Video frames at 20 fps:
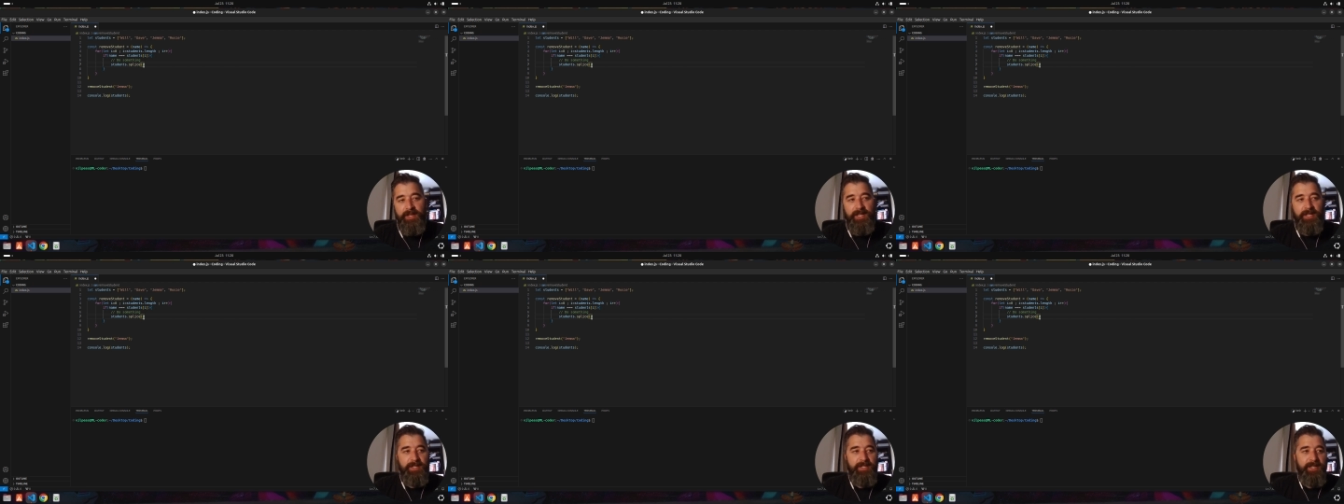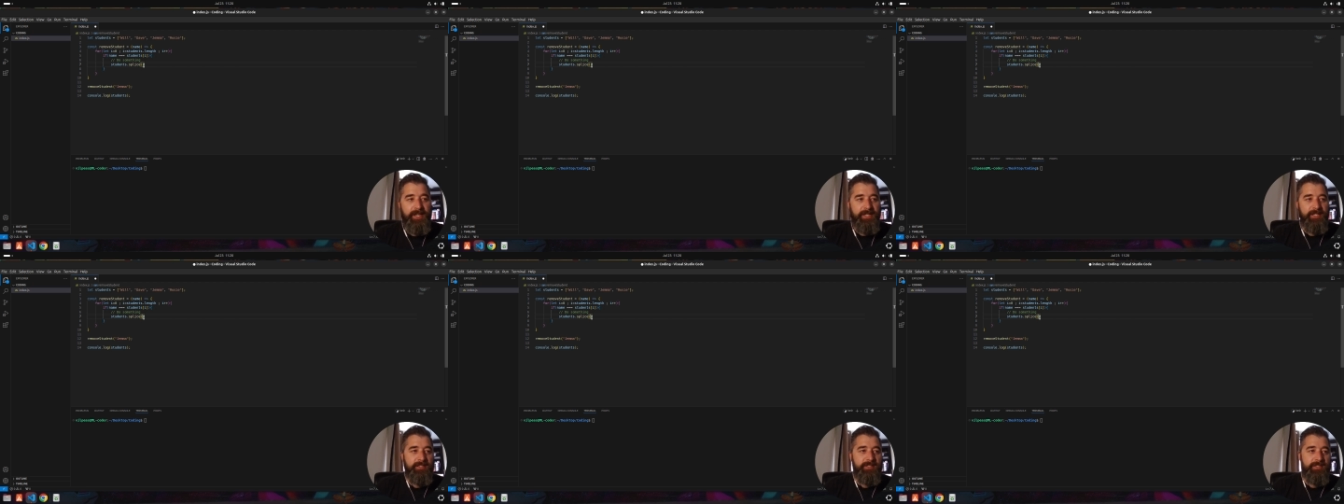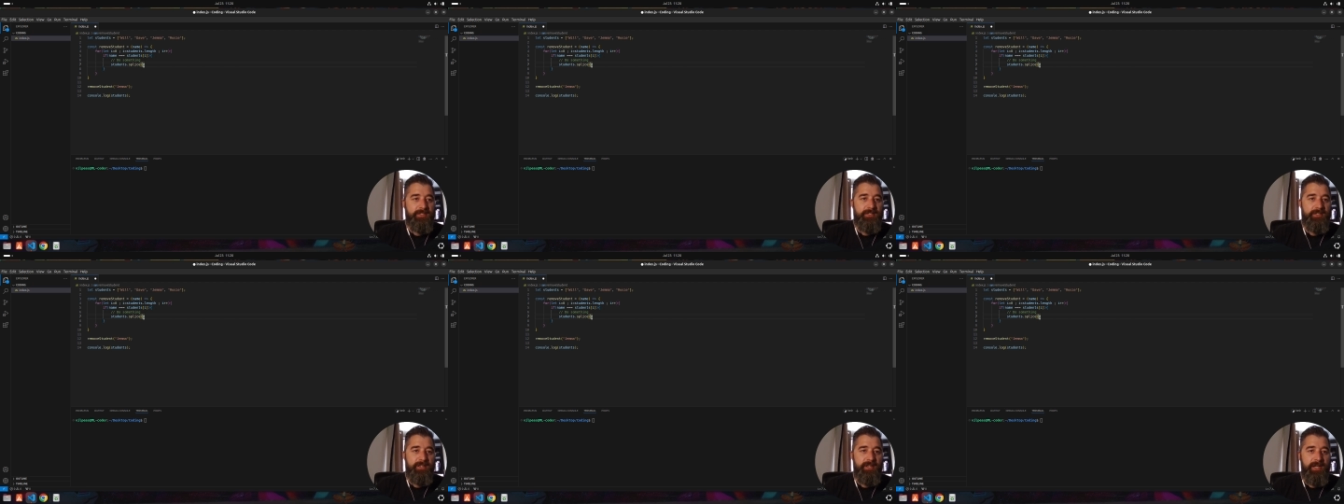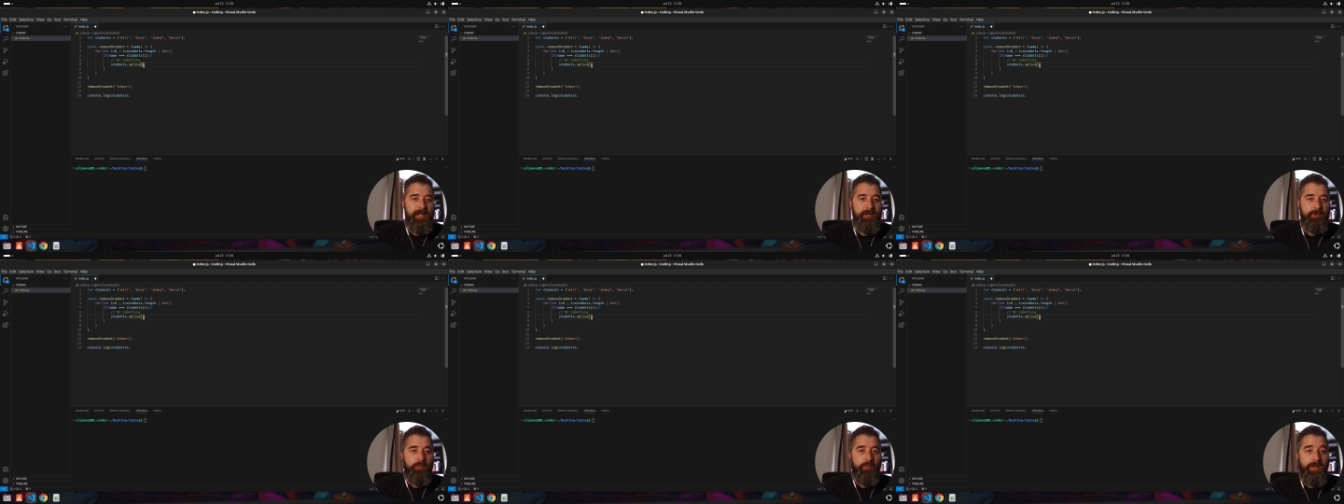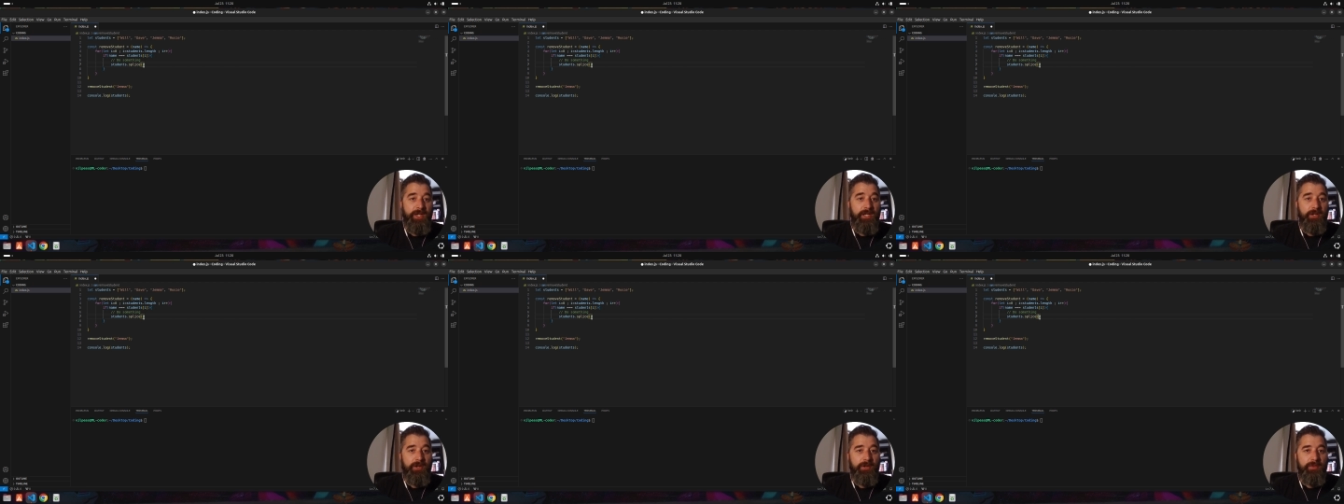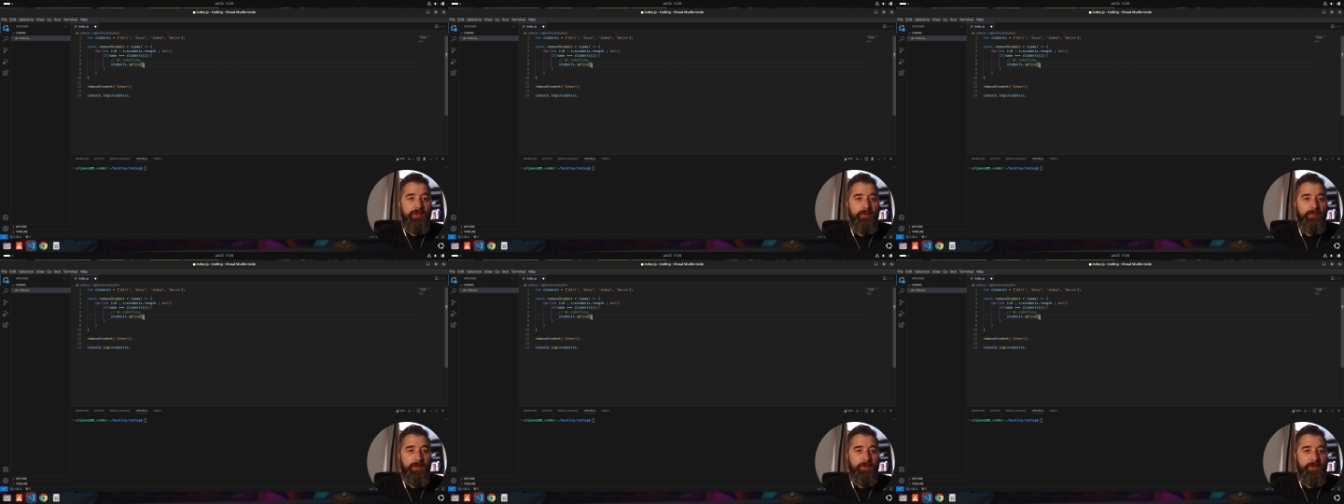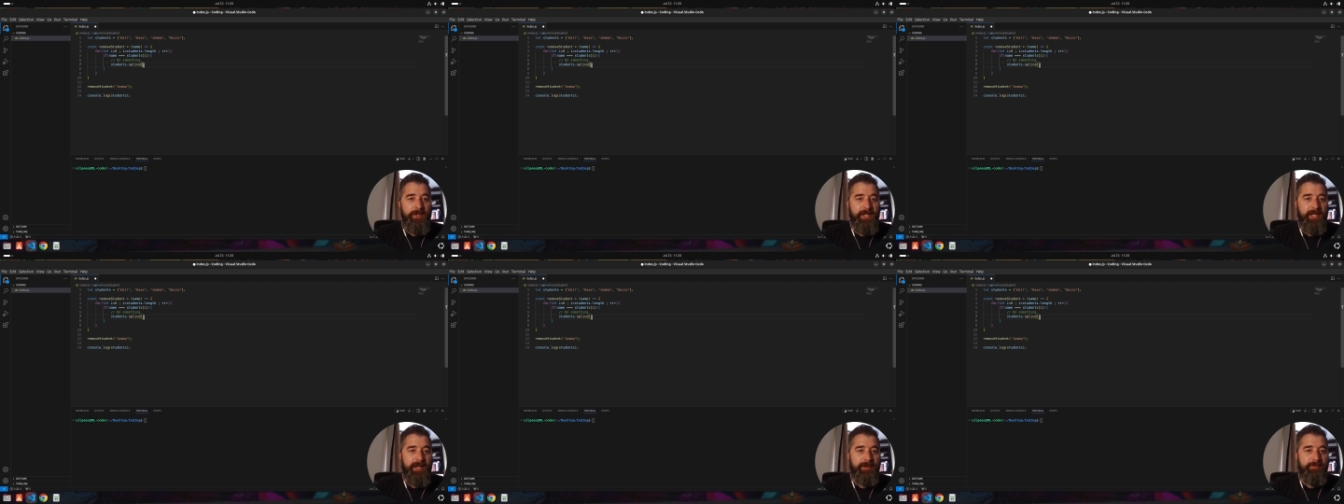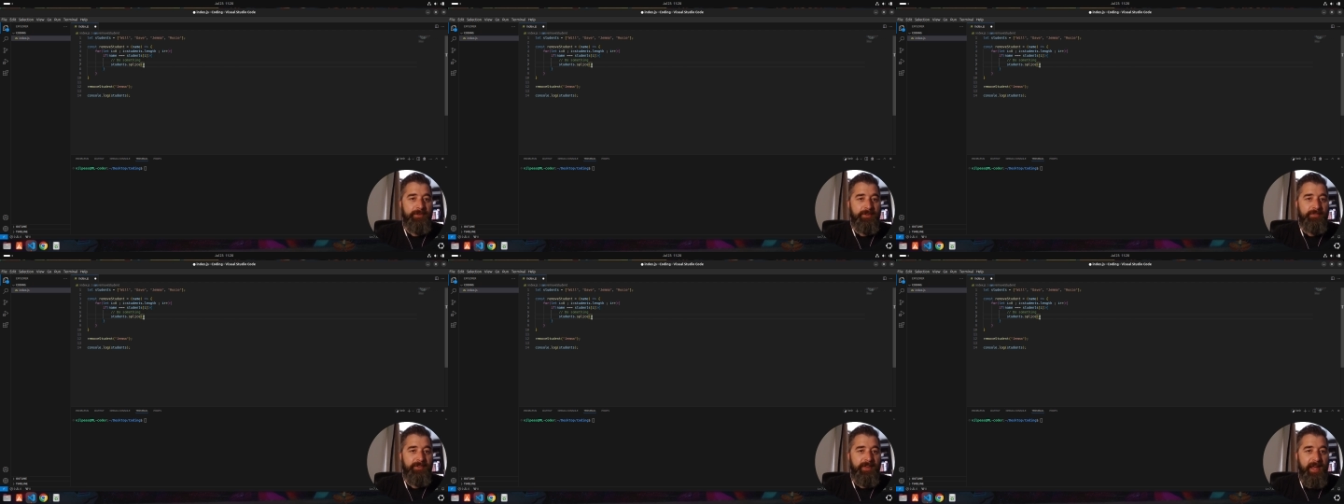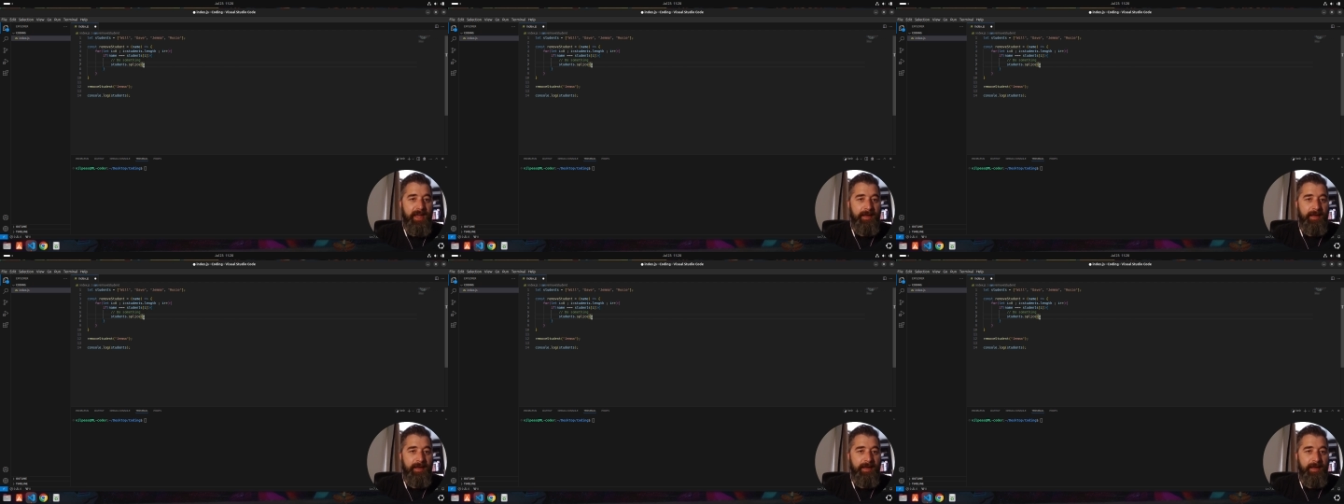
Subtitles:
index, and we know that we want to get rid of